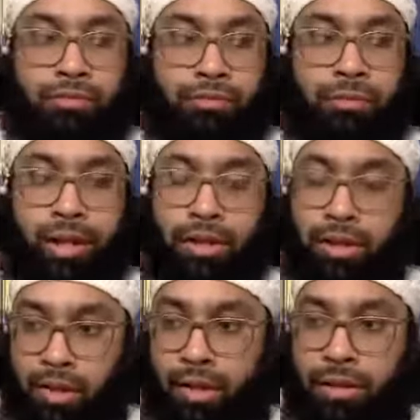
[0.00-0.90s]
right,
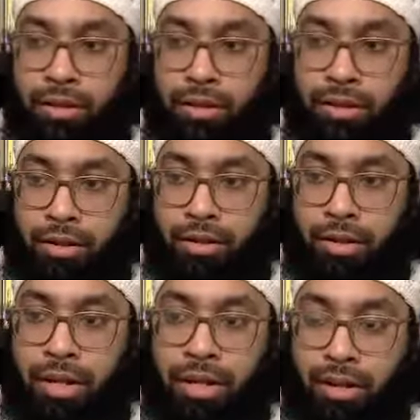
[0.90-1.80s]
in the
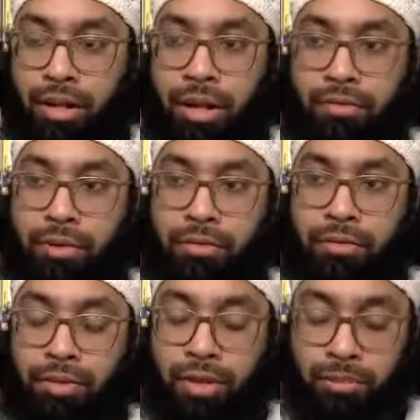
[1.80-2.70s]
life
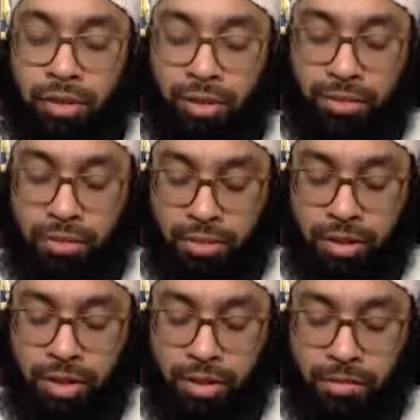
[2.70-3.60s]
of the Muslims,
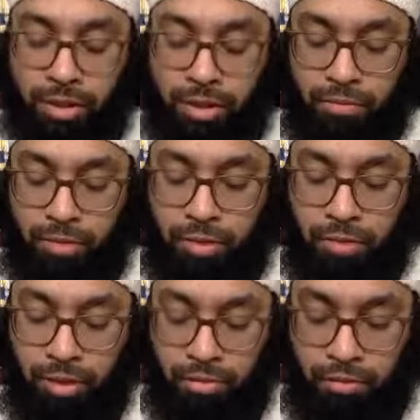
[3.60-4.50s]
right, in Madina
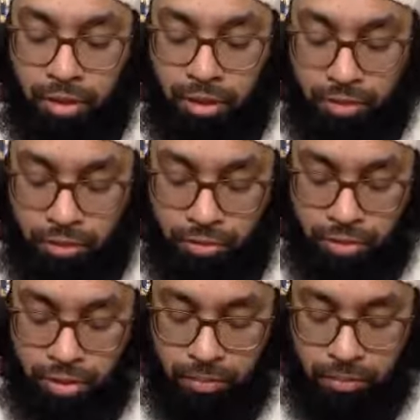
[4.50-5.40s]
Munawwara, related
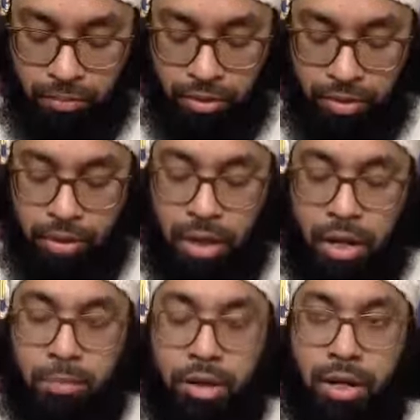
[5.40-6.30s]
to a
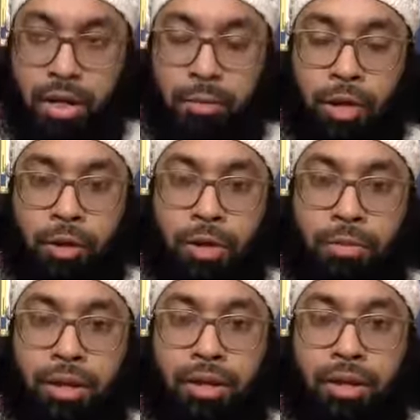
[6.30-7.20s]
sahabiya named Khawla
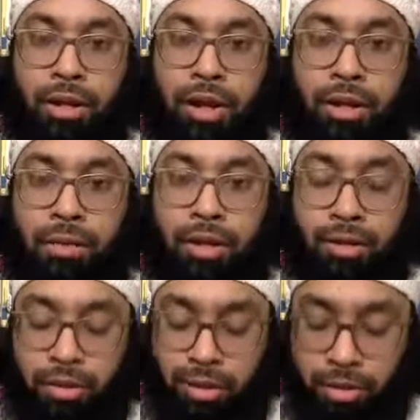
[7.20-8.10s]
binti Tha'laba
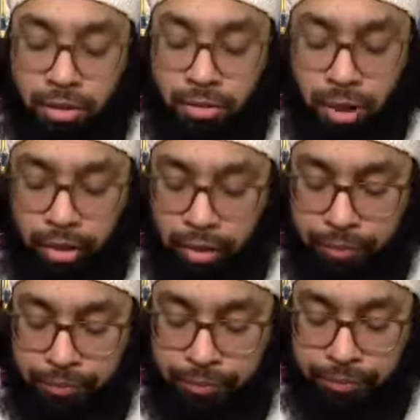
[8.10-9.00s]
radiallahu anha.
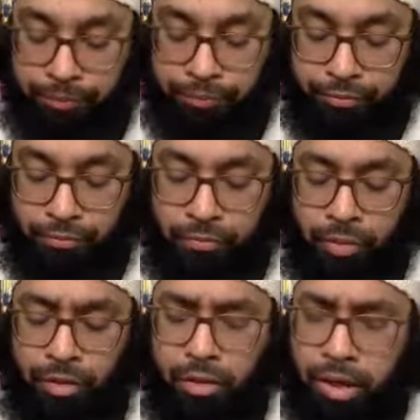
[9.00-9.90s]

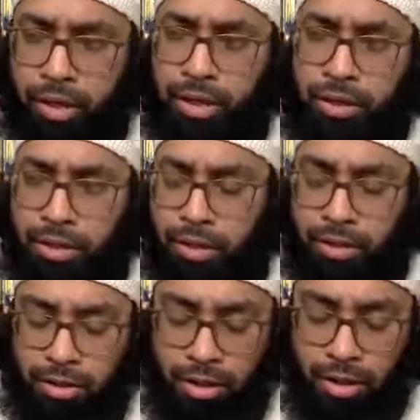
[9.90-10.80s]
Okay, the
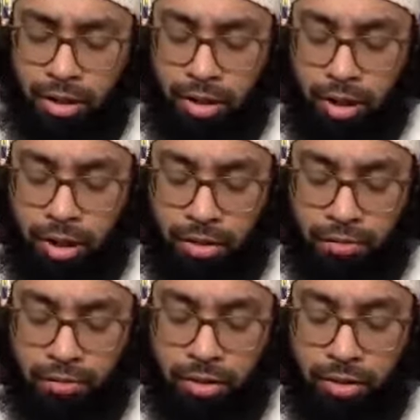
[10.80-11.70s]
incident
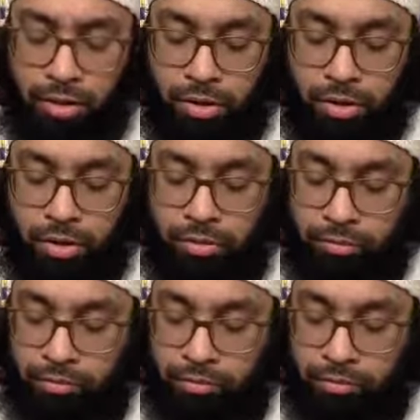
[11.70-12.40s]
of her,